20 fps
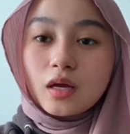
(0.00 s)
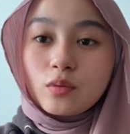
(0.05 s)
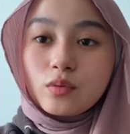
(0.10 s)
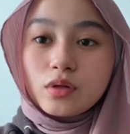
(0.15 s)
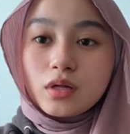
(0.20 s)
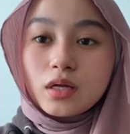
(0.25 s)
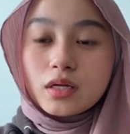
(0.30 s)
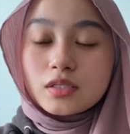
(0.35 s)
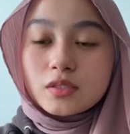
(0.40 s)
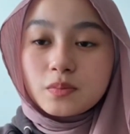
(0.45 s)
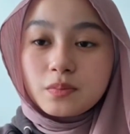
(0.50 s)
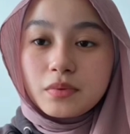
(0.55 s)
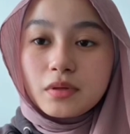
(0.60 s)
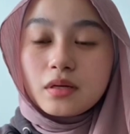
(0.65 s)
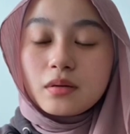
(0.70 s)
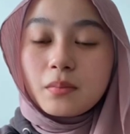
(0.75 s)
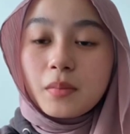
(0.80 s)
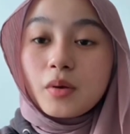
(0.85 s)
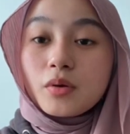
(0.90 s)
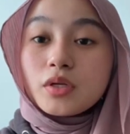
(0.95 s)
I will
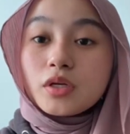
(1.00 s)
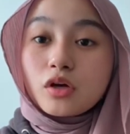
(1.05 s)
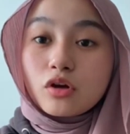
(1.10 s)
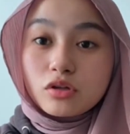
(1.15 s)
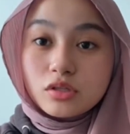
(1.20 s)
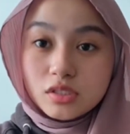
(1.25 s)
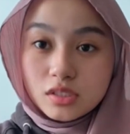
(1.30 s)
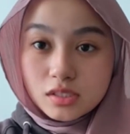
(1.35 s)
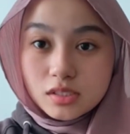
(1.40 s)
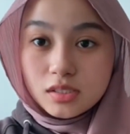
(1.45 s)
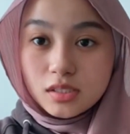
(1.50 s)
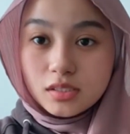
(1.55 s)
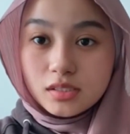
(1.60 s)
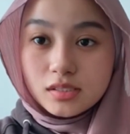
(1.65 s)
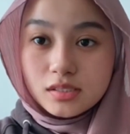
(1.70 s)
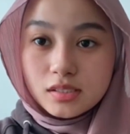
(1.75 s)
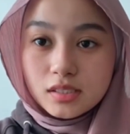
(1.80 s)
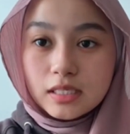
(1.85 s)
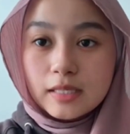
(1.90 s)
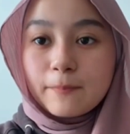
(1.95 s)
explain about the
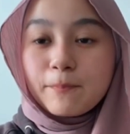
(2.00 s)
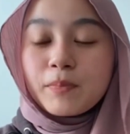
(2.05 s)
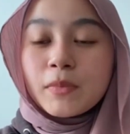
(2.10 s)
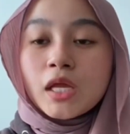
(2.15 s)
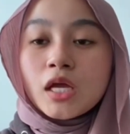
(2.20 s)
consistency.